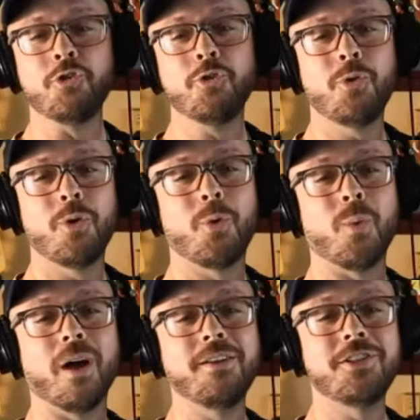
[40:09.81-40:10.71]
2,
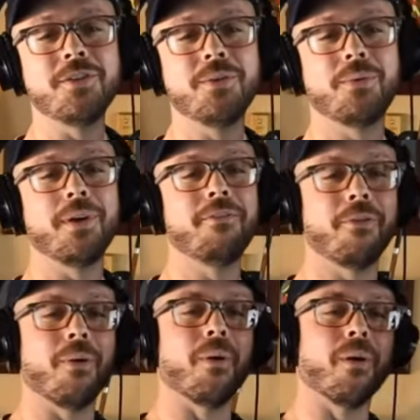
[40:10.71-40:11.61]
1, 2, 3,
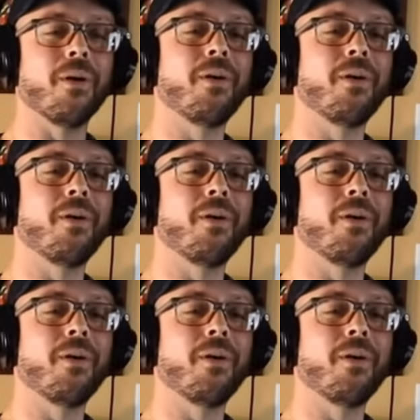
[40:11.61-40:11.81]
4. All